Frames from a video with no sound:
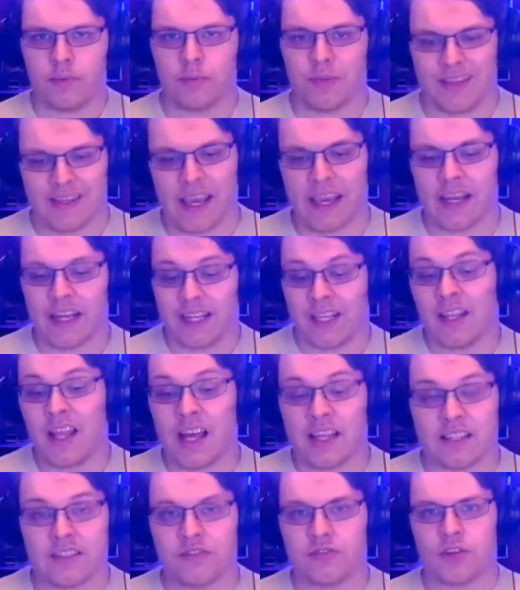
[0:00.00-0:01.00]
be gaining
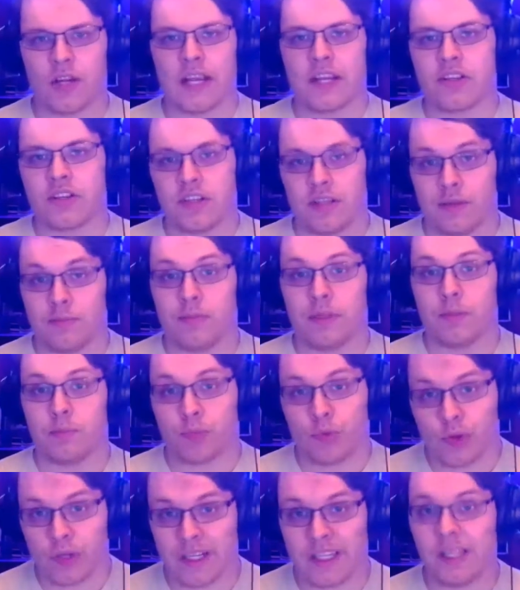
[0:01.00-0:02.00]
lots of traction and be
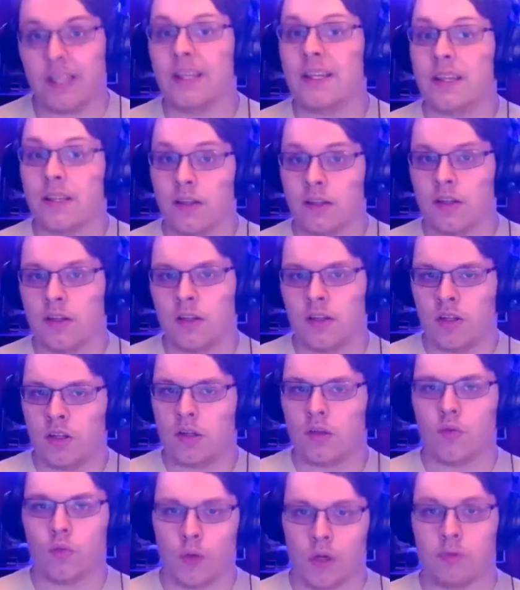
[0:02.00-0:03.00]
pretty
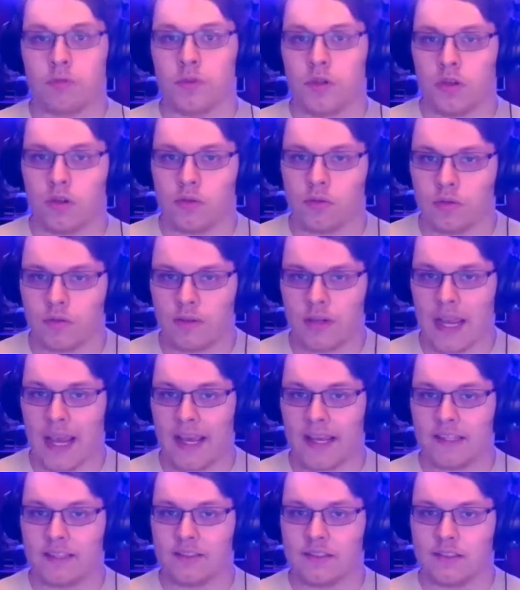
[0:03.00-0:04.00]
well known
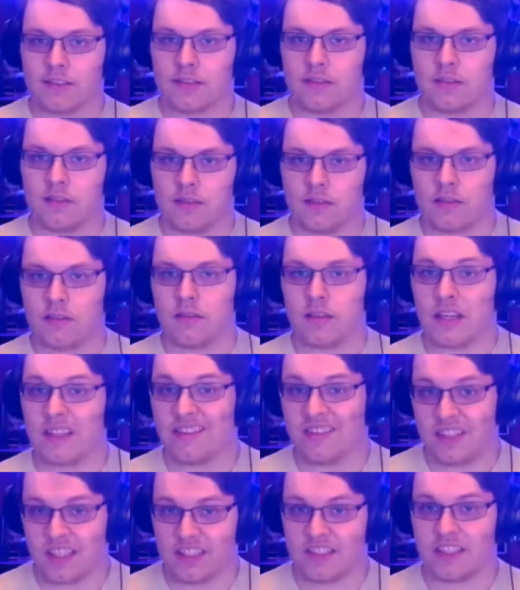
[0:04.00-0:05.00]
as
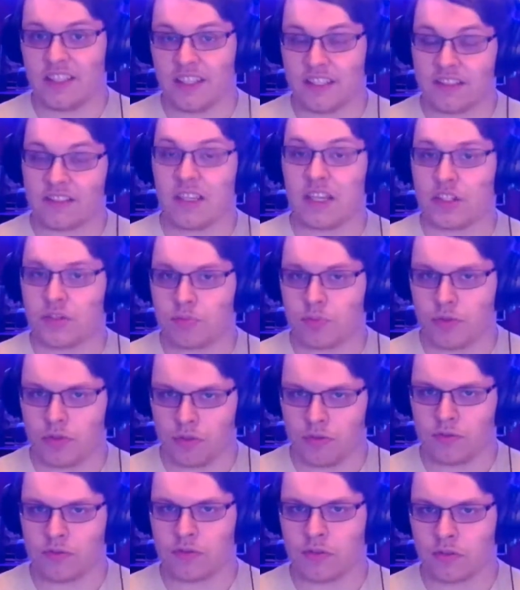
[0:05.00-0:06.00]
a DJ slash
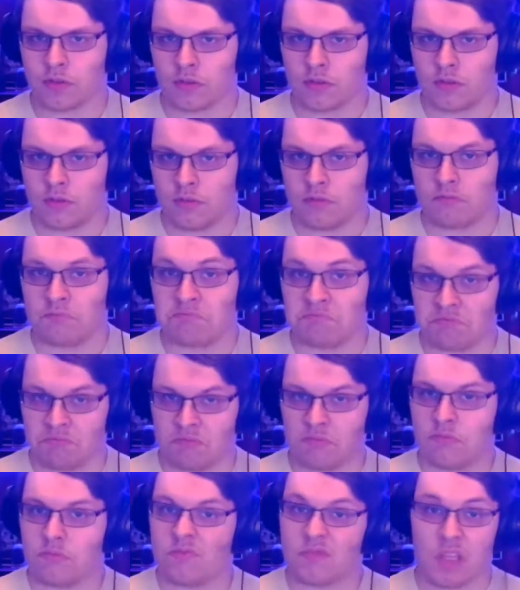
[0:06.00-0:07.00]
producer.
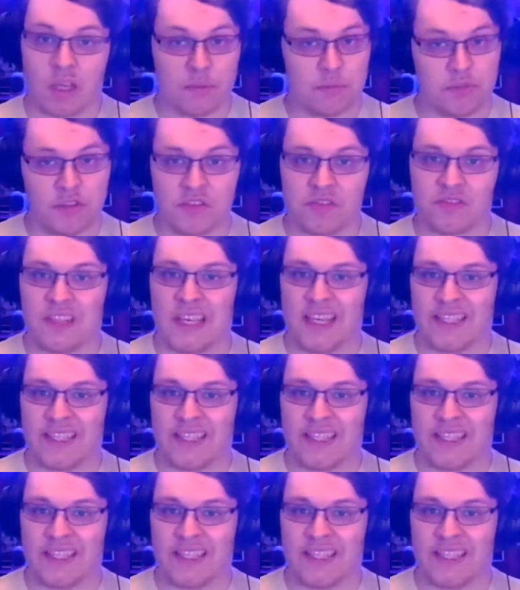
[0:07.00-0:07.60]
I'm just